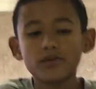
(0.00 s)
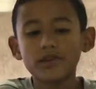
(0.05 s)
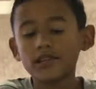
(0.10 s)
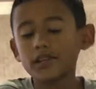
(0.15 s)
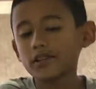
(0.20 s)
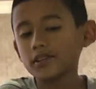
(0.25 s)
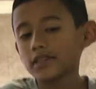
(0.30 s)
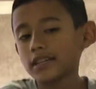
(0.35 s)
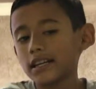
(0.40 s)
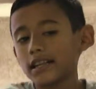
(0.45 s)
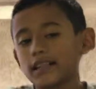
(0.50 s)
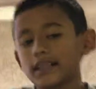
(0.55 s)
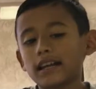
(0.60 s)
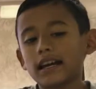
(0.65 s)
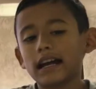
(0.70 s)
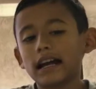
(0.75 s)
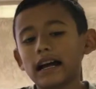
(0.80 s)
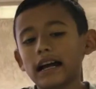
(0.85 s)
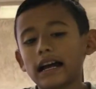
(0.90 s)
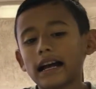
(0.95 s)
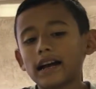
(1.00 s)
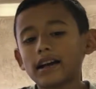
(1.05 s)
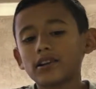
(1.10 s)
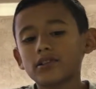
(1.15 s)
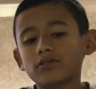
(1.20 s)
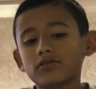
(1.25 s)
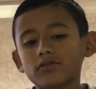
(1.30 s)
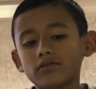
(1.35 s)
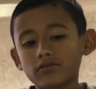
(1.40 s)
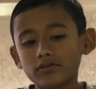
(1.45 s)
wheels and
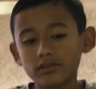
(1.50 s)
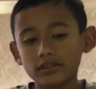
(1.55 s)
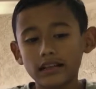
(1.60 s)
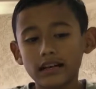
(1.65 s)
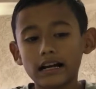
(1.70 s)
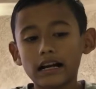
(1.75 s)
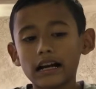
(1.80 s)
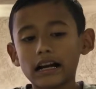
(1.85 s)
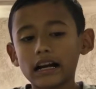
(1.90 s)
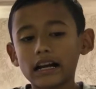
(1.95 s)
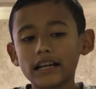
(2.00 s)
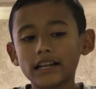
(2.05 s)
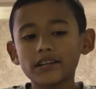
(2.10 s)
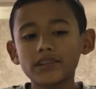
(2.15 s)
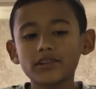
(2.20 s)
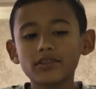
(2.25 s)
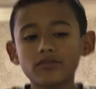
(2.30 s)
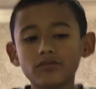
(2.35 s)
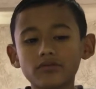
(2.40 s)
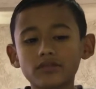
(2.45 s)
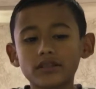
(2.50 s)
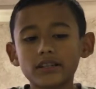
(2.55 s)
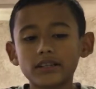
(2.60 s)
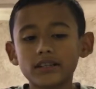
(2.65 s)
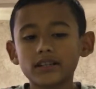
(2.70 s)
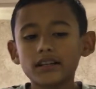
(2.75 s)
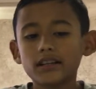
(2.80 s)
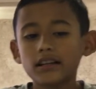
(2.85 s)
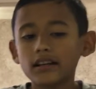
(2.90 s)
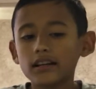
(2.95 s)
axles. I used it